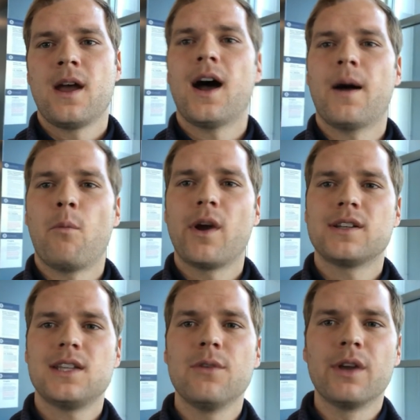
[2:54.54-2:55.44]
um, where
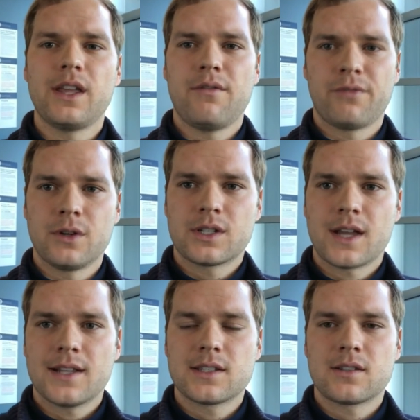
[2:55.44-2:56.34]
tea really first
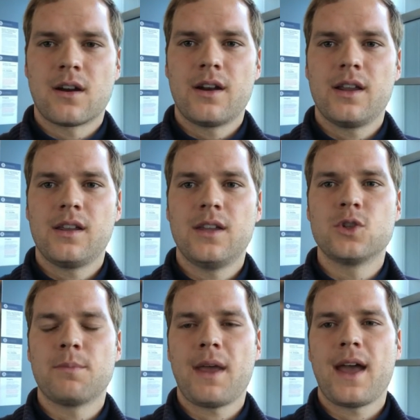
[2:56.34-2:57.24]
got started in
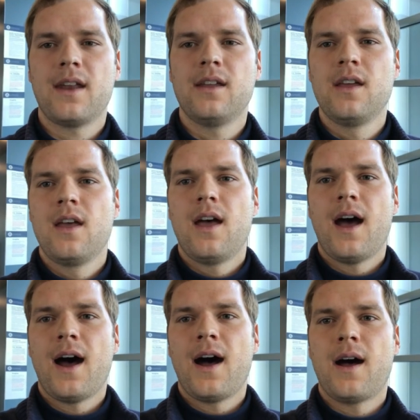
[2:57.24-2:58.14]
Japan
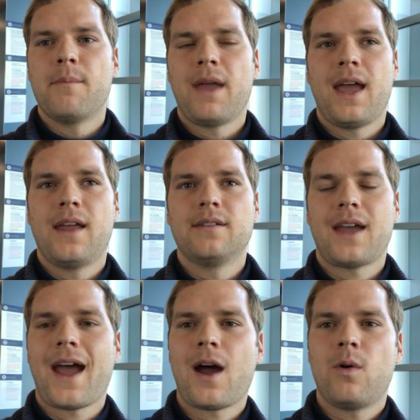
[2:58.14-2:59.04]
um, and
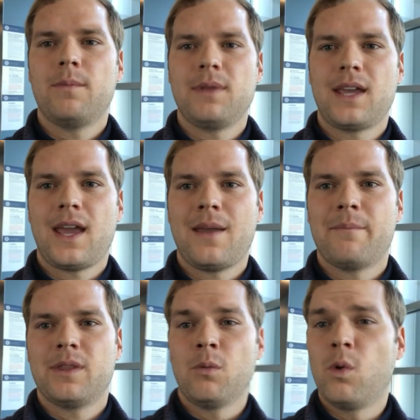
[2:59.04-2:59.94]
how it
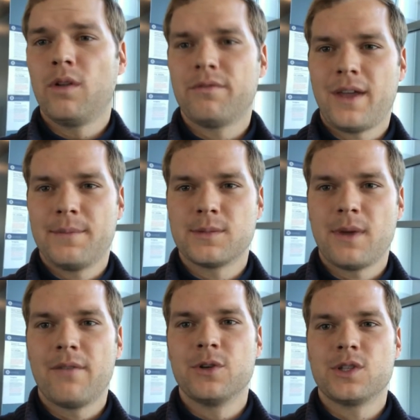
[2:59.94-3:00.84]
became the world famous
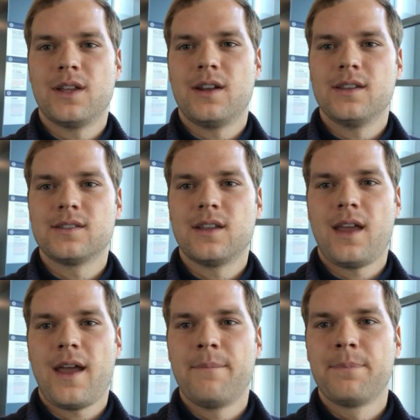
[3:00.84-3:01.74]
beverage that it is today.